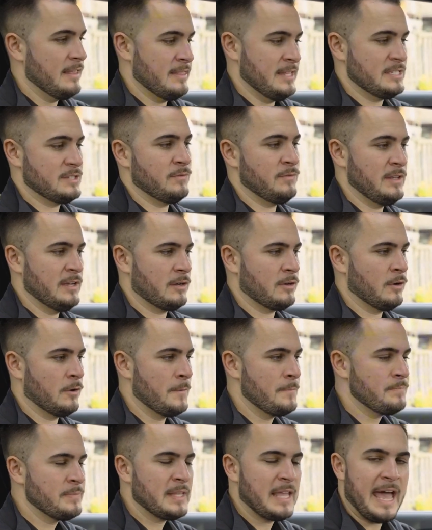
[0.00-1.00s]
this
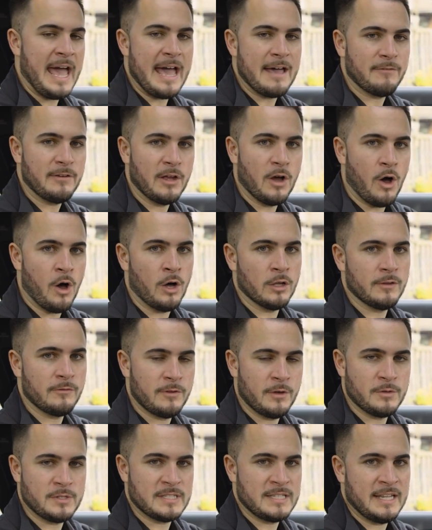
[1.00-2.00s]
vehicle, having all of
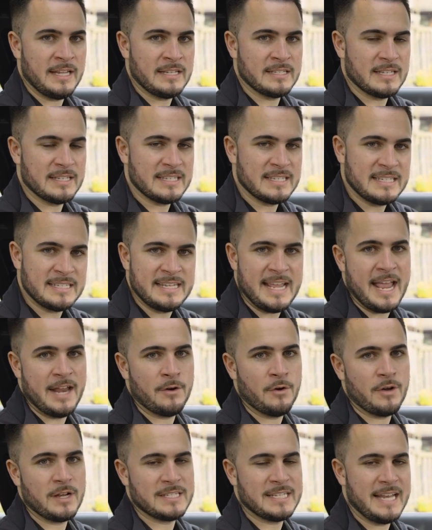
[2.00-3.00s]
those things
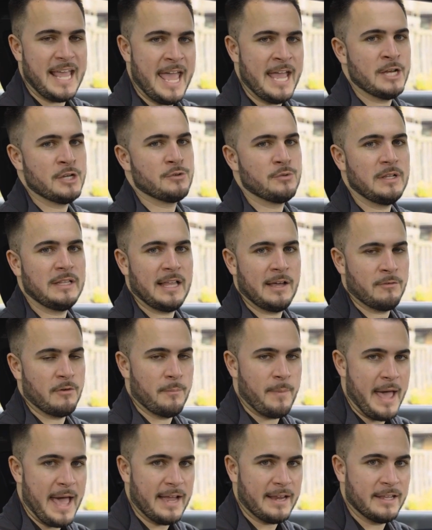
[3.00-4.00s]
standard as an
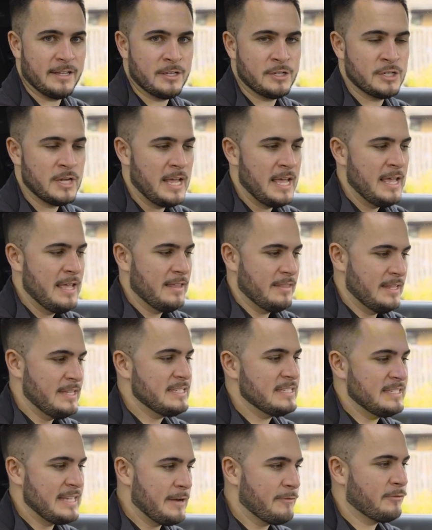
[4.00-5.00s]
entry-level package,
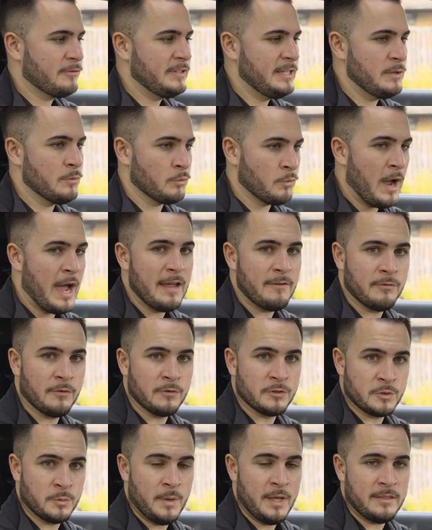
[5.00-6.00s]
this definitely
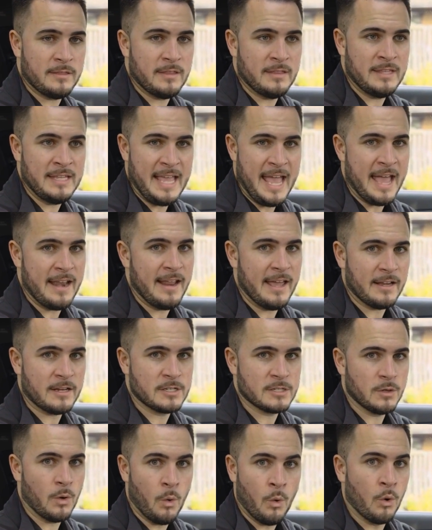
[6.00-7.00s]
rivals with the
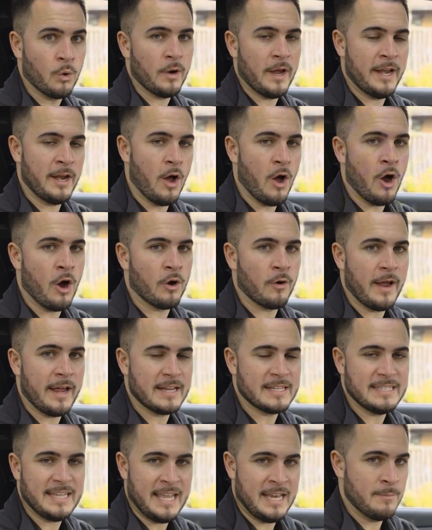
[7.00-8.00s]
NX or an
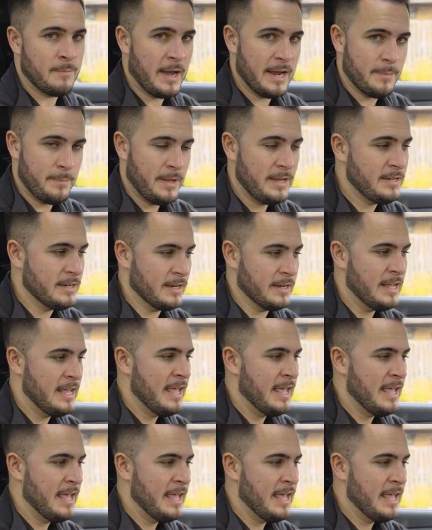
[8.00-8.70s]
RX in my opinion.